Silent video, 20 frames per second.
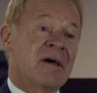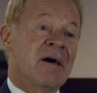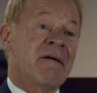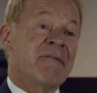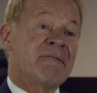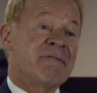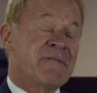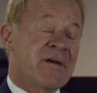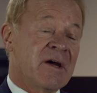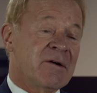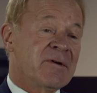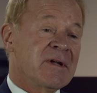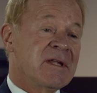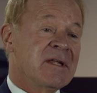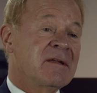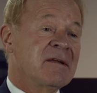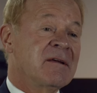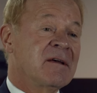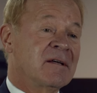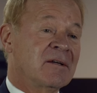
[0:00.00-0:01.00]
A
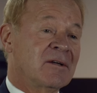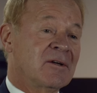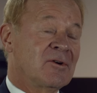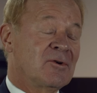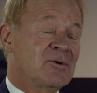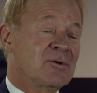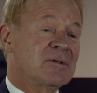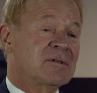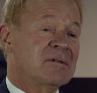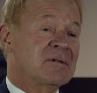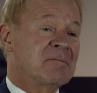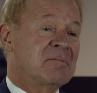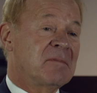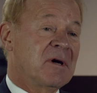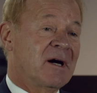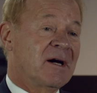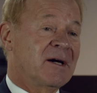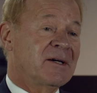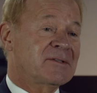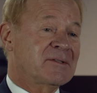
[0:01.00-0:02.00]
very good
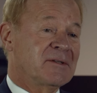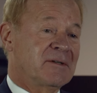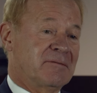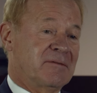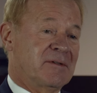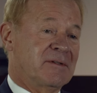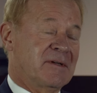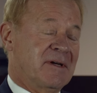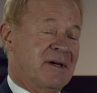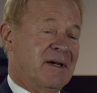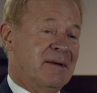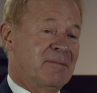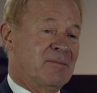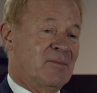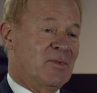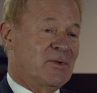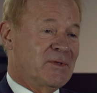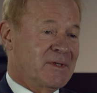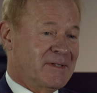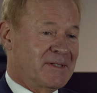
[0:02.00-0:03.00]
part of the time
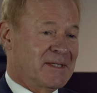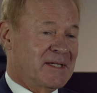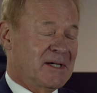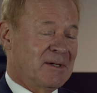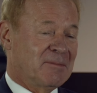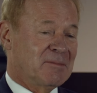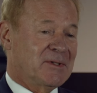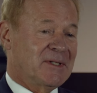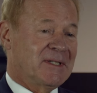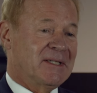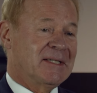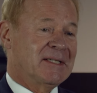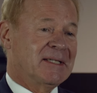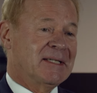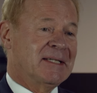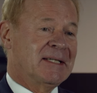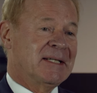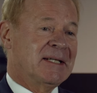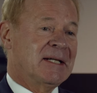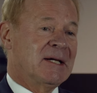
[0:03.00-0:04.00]
within the company
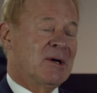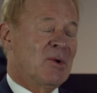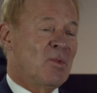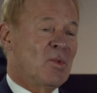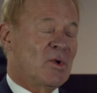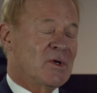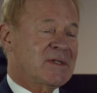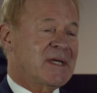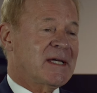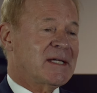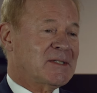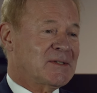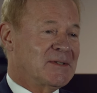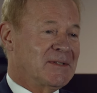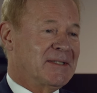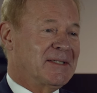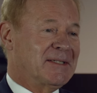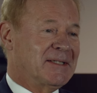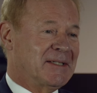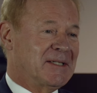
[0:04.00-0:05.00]
was
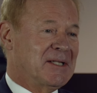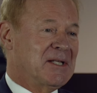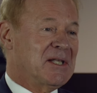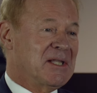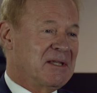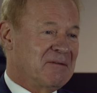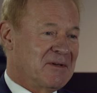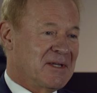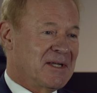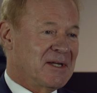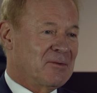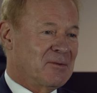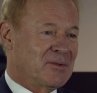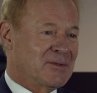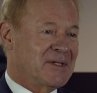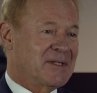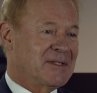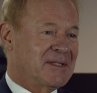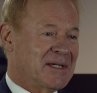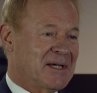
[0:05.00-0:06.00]
actually living
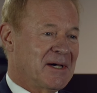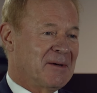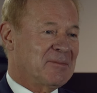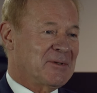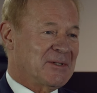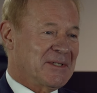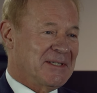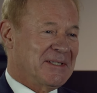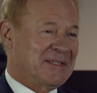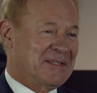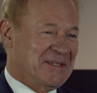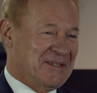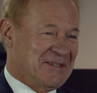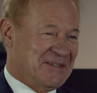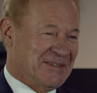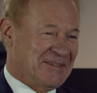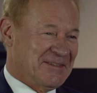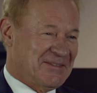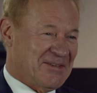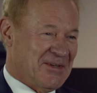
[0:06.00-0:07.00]
within the company.
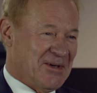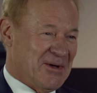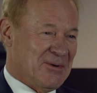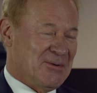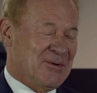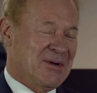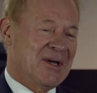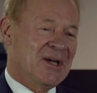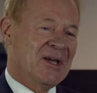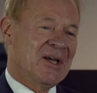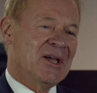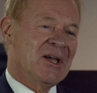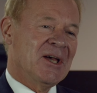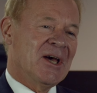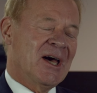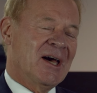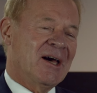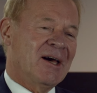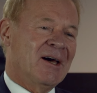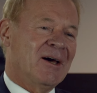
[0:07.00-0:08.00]
So
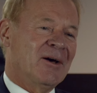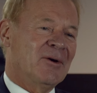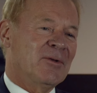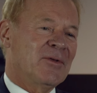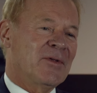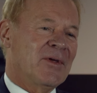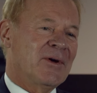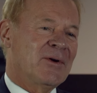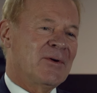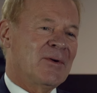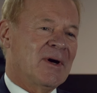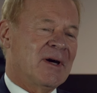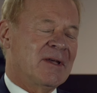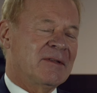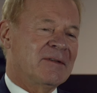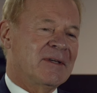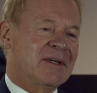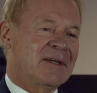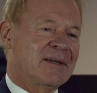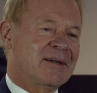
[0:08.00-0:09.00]
uh, although I
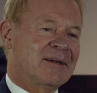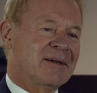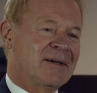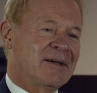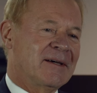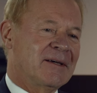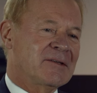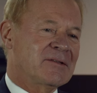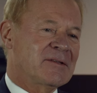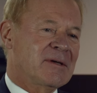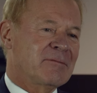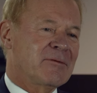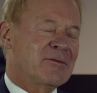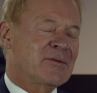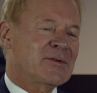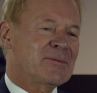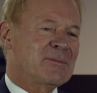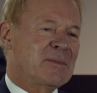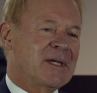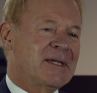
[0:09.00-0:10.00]
think uh, some of
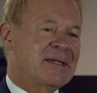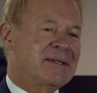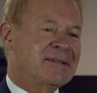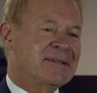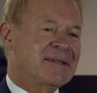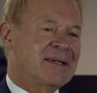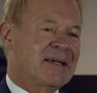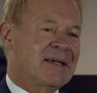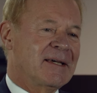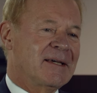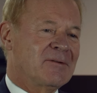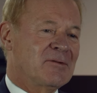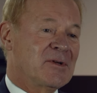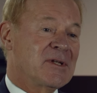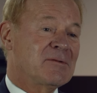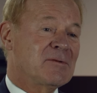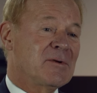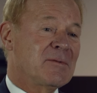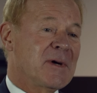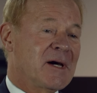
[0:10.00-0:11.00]
us made a
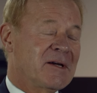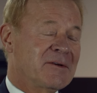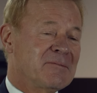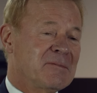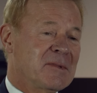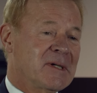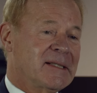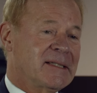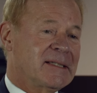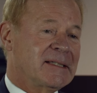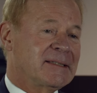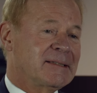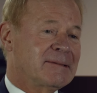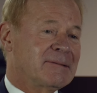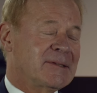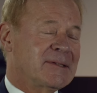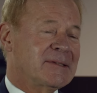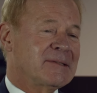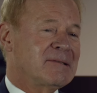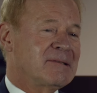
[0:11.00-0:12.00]
reasonable amount of money, there
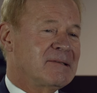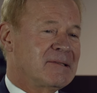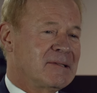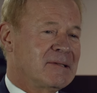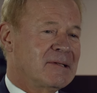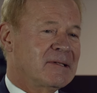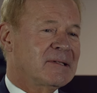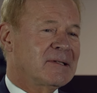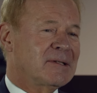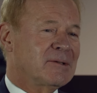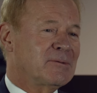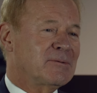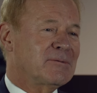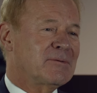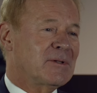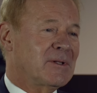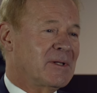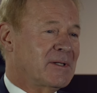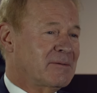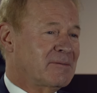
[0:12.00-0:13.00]
was not an
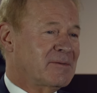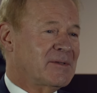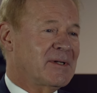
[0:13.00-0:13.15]
awful lot of